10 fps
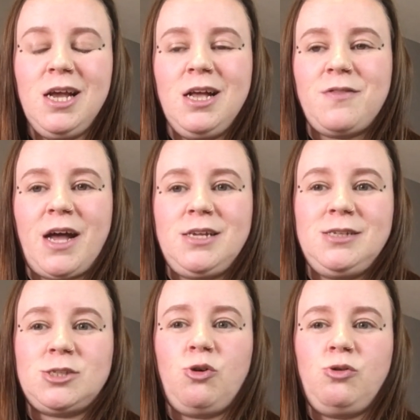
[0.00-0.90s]
That
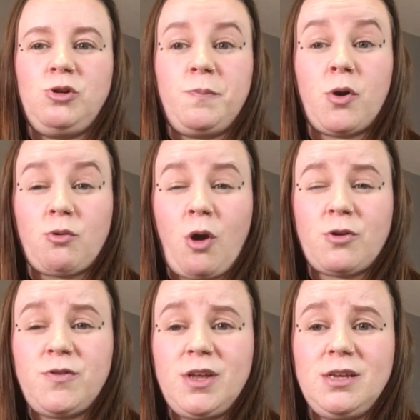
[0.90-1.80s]
is called
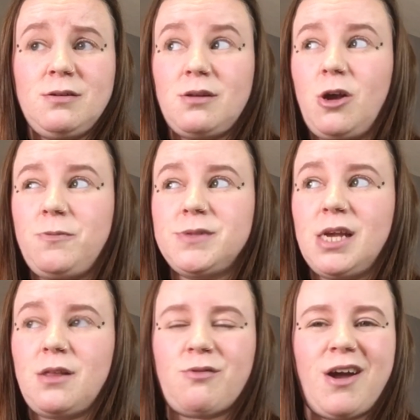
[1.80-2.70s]
pyrography. I hope I'm
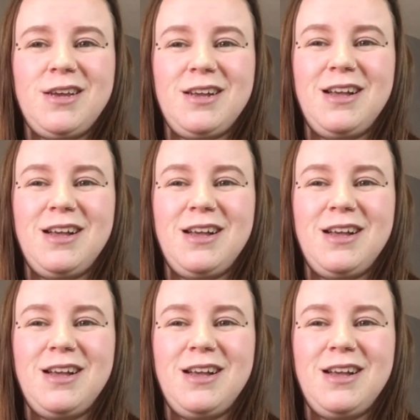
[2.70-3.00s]
saying that right.